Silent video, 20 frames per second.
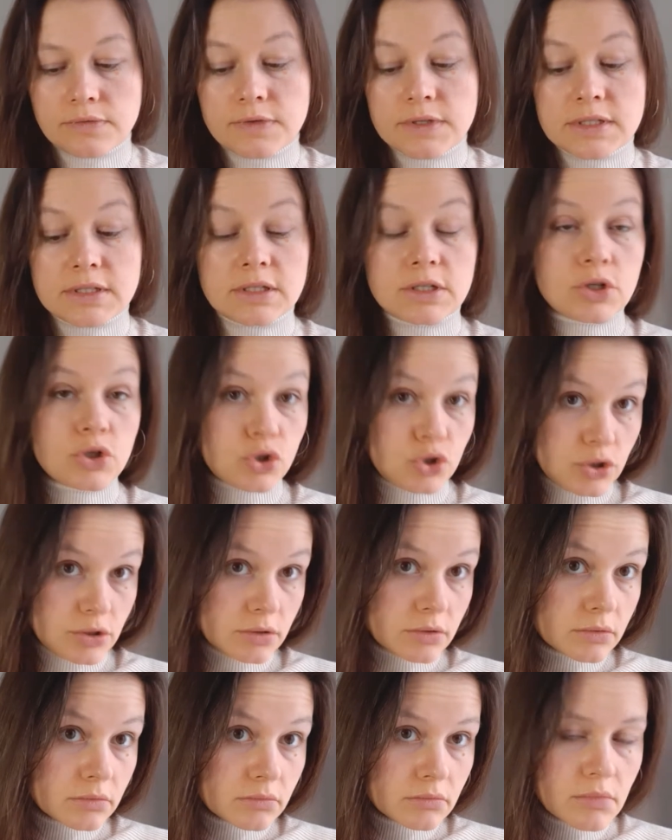
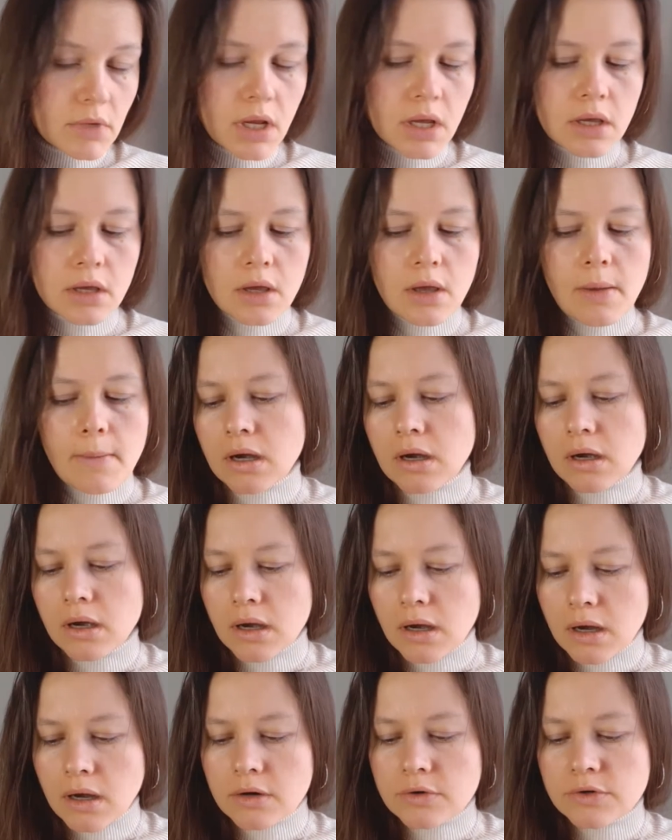physician.
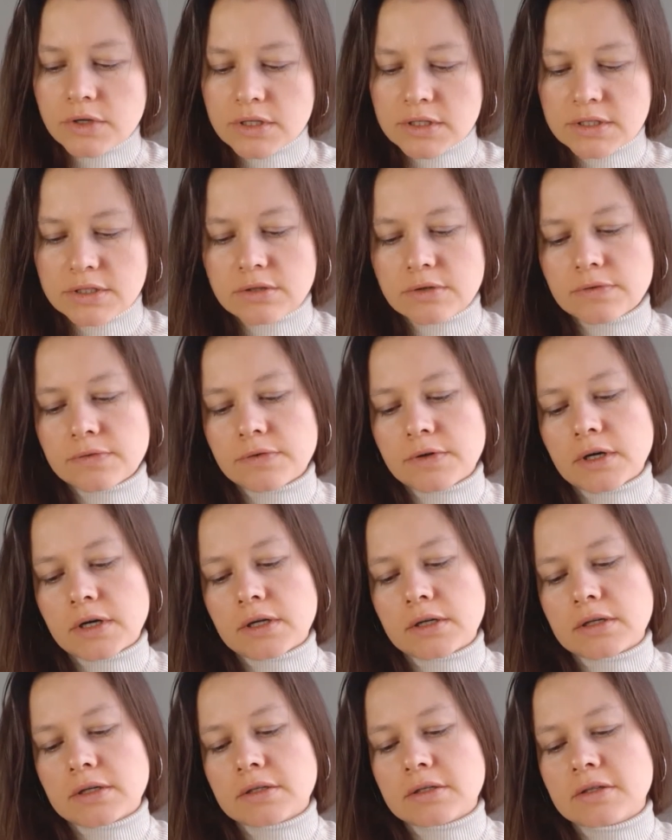
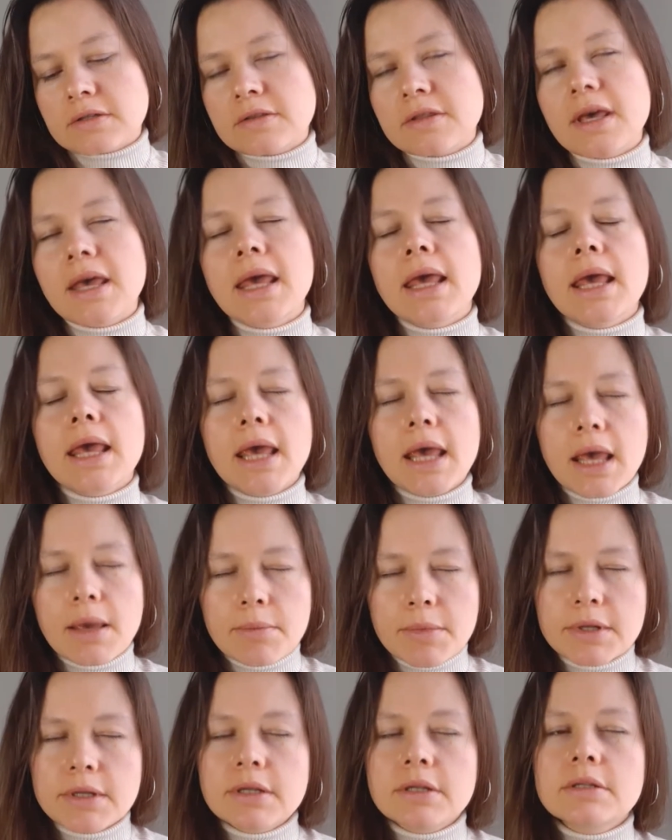Aristophanes, the
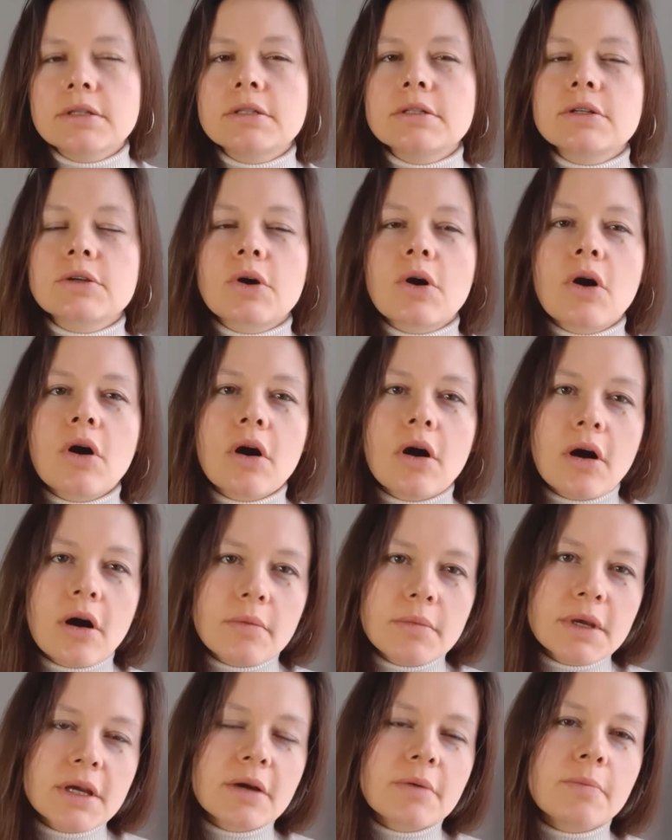eminent
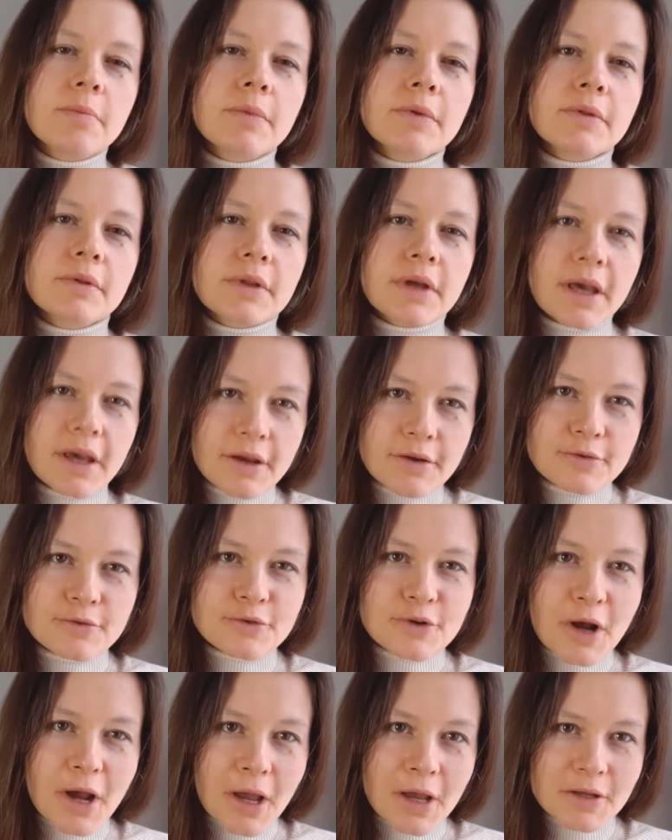comic
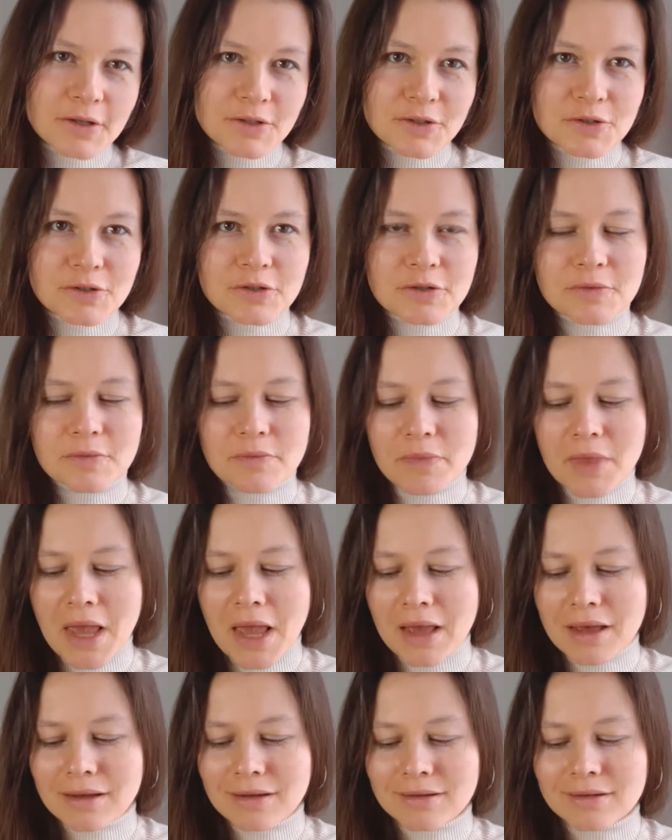playwright.
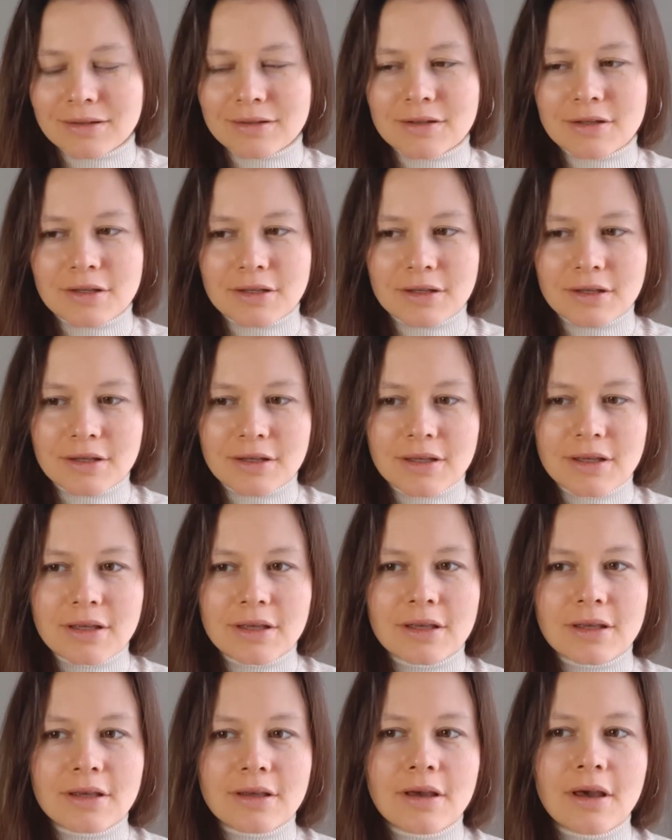Uh,
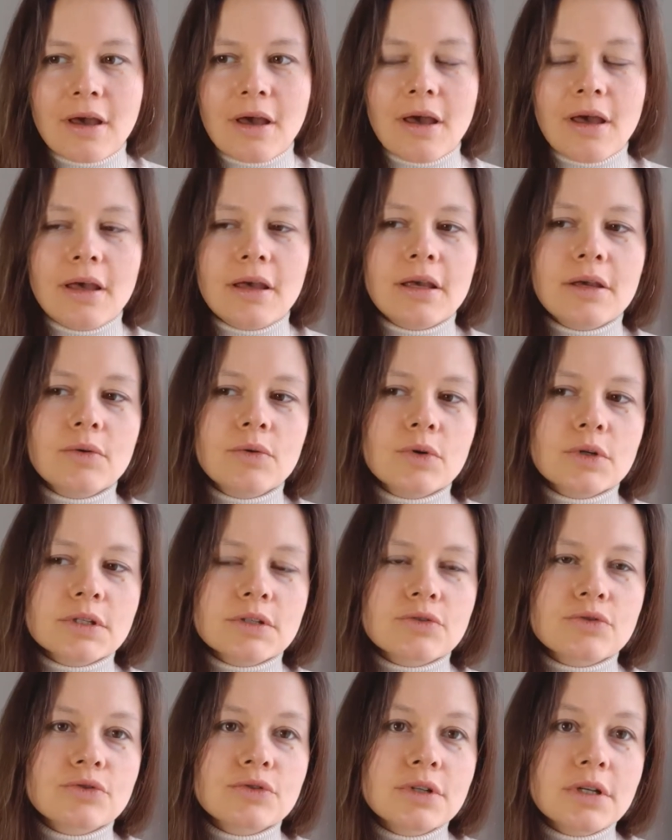he he was
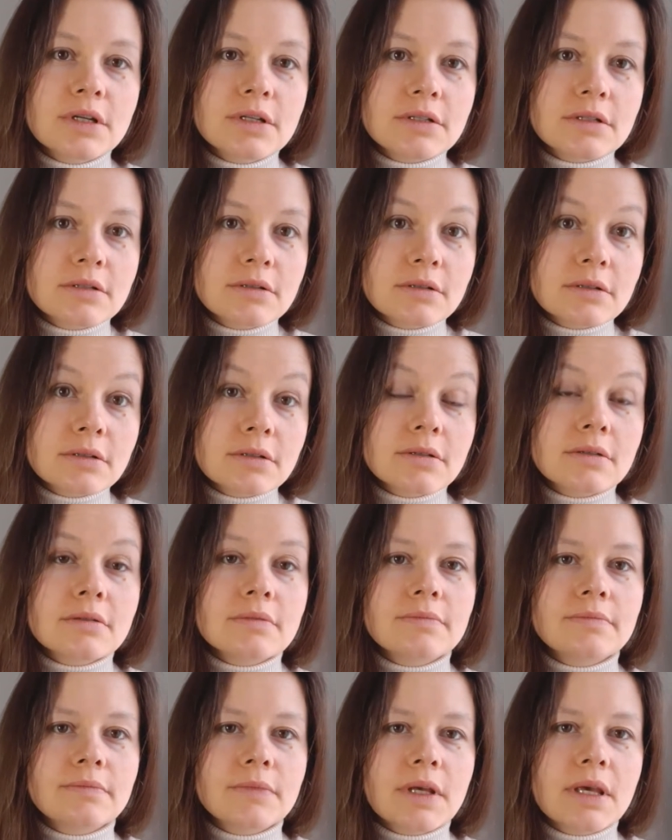
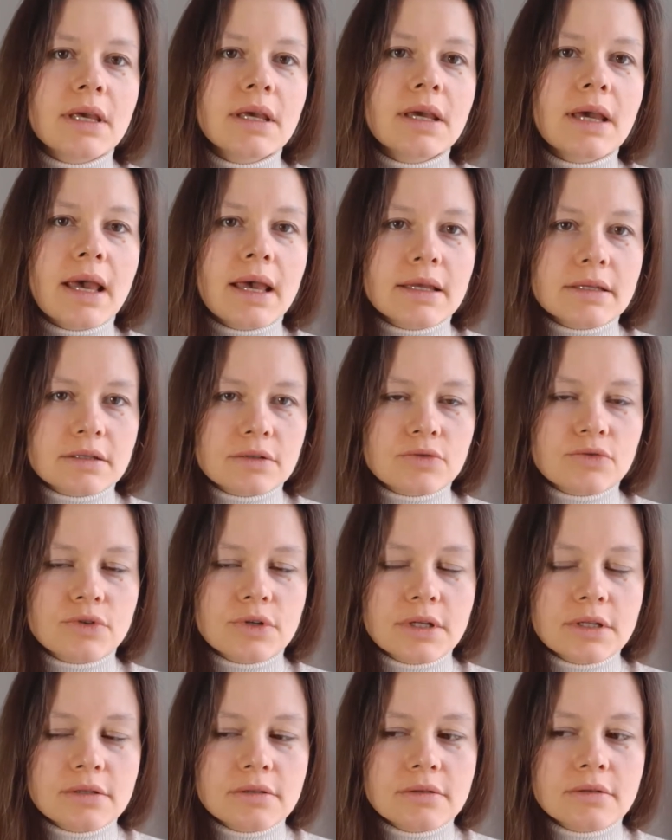written he has
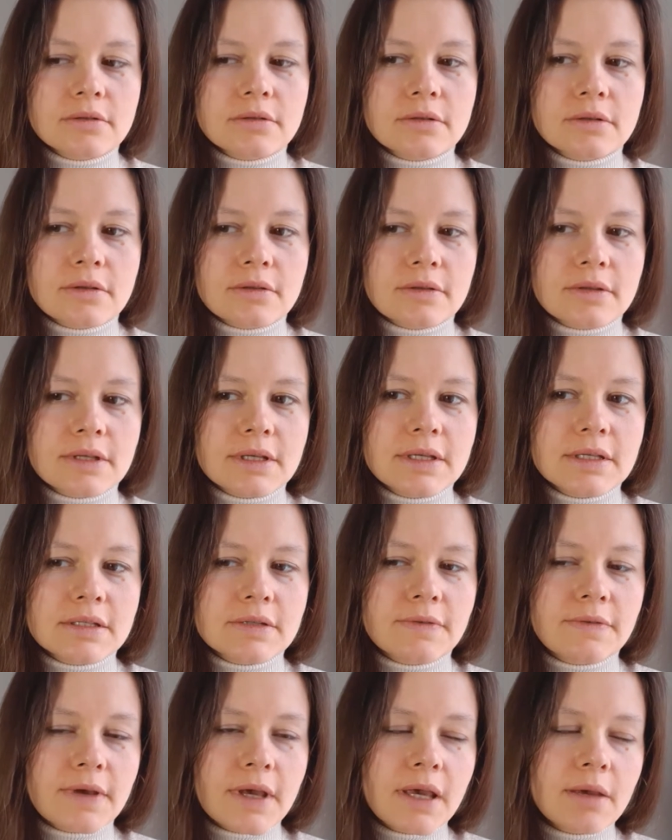written this
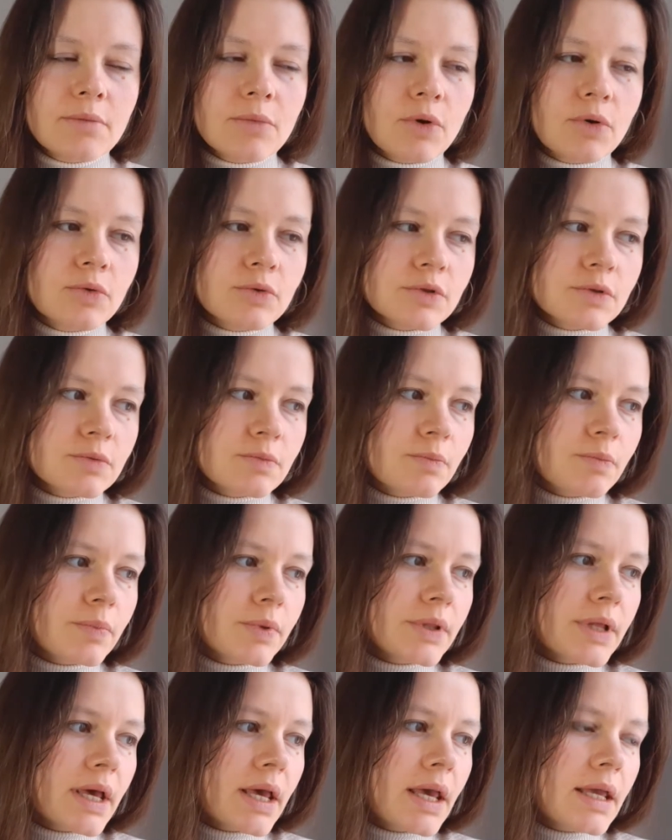famous
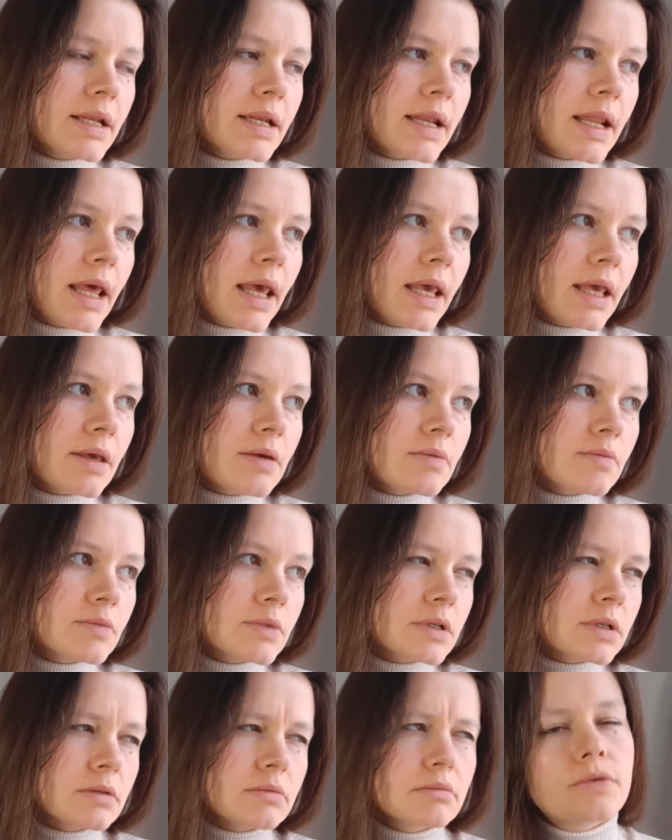play
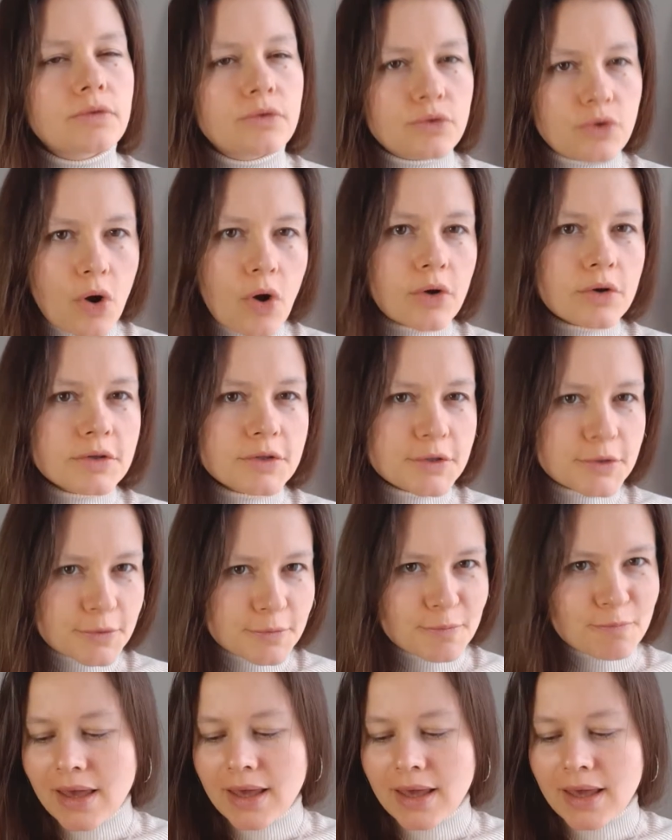named Rocks.